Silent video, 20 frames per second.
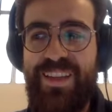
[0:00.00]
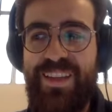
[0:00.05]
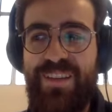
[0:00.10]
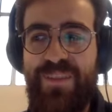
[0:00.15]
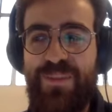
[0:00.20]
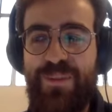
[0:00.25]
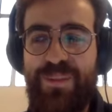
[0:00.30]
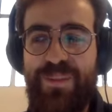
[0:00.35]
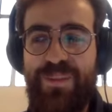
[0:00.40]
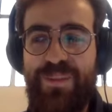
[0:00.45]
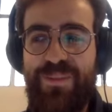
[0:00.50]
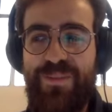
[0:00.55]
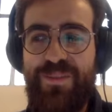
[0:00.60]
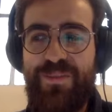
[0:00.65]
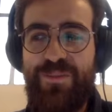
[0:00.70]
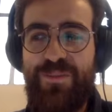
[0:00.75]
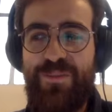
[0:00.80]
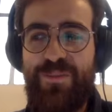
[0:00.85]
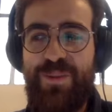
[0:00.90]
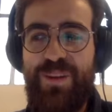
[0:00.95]
was
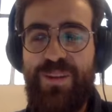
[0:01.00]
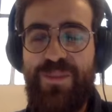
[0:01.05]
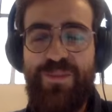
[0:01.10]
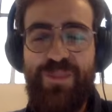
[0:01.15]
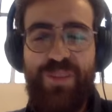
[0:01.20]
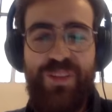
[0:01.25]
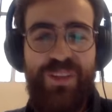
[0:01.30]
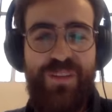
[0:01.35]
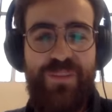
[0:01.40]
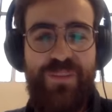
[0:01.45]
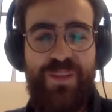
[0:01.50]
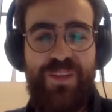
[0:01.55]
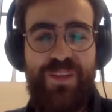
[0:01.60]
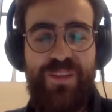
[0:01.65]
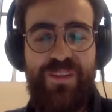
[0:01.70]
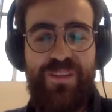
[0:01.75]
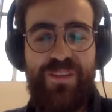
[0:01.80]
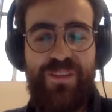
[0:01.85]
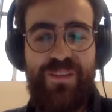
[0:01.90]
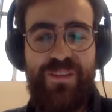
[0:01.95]
really funny
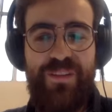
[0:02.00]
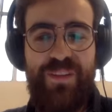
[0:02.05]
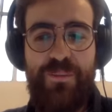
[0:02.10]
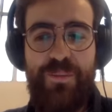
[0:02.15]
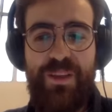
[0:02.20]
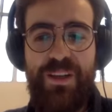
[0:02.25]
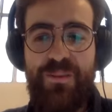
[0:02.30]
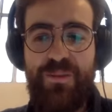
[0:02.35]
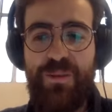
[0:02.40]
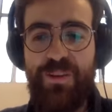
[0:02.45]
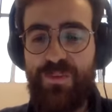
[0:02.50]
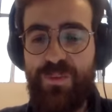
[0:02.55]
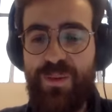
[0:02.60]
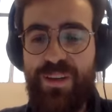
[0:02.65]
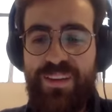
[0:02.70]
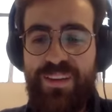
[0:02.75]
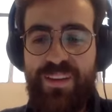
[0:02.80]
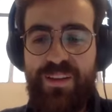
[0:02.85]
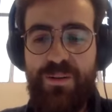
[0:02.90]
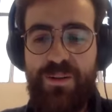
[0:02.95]
because, I mean, it was
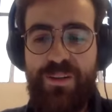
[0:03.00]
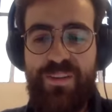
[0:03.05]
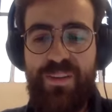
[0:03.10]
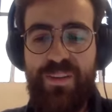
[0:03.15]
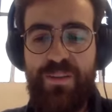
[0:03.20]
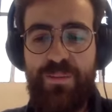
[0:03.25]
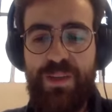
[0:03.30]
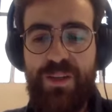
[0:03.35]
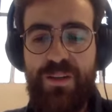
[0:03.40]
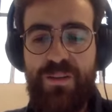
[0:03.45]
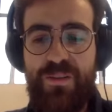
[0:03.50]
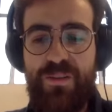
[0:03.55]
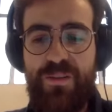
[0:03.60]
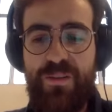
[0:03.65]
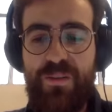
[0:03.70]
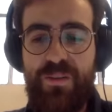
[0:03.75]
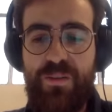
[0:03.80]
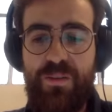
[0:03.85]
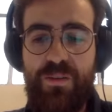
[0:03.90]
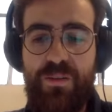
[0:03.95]
really interesting because
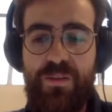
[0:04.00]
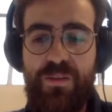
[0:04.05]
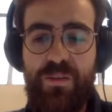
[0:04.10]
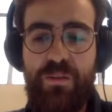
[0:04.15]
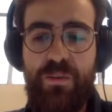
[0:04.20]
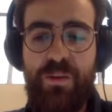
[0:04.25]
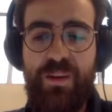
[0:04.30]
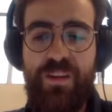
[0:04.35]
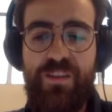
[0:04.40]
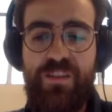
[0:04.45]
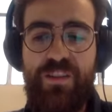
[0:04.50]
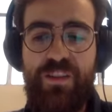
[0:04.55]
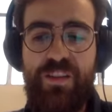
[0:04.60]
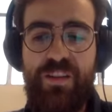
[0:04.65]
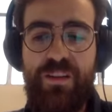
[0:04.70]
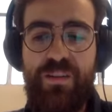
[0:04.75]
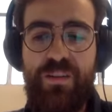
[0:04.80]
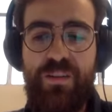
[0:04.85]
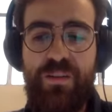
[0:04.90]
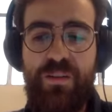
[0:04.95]
the
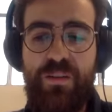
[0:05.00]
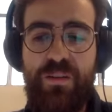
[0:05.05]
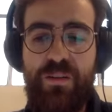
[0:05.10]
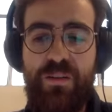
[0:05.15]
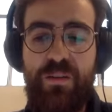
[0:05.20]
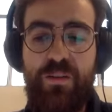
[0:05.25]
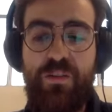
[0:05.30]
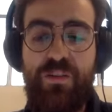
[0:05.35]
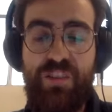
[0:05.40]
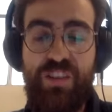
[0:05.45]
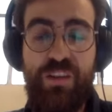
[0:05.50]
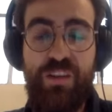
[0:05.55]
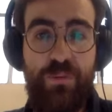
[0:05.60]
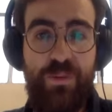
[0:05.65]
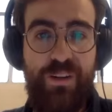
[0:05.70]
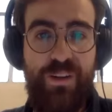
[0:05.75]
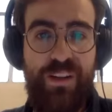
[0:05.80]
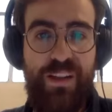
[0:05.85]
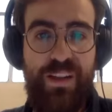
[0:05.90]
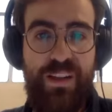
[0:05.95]

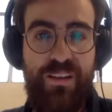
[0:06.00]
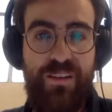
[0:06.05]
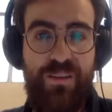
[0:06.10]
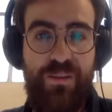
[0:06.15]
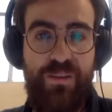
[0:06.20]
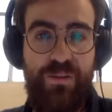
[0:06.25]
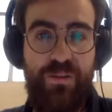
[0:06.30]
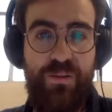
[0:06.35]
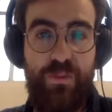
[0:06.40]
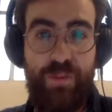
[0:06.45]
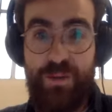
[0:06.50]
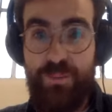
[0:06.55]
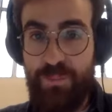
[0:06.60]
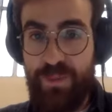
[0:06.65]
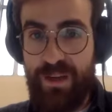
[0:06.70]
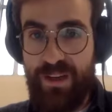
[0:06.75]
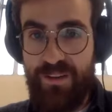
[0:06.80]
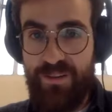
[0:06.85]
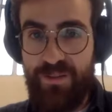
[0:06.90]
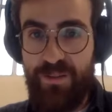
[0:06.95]
children and the
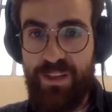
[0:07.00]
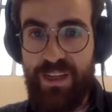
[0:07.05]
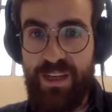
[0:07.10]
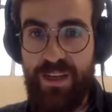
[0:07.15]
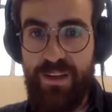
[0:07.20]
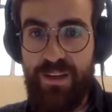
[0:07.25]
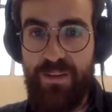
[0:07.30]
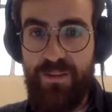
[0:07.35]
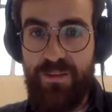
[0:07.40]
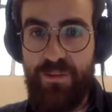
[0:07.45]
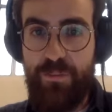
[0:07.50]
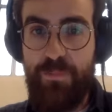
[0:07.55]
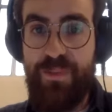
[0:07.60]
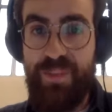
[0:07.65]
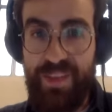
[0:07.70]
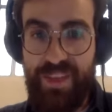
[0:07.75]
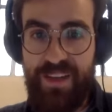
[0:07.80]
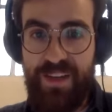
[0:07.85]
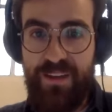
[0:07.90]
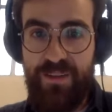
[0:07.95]
grandpa, the guy, the
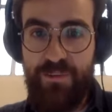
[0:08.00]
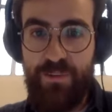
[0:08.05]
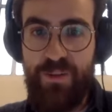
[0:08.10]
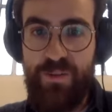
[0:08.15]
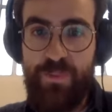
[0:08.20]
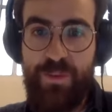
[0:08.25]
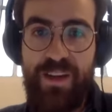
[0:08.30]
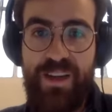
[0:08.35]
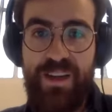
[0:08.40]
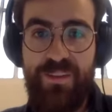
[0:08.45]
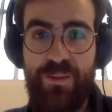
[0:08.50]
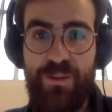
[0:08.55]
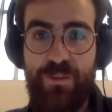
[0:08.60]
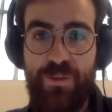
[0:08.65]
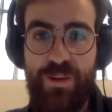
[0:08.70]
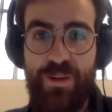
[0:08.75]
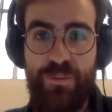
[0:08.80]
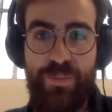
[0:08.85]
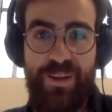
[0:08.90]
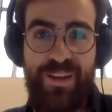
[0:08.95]
Pierre who is playing the
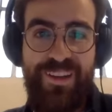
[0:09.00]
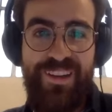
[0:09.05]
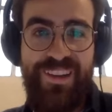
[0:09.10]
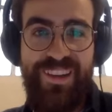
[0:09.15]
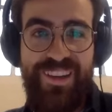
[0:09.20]
grandpa,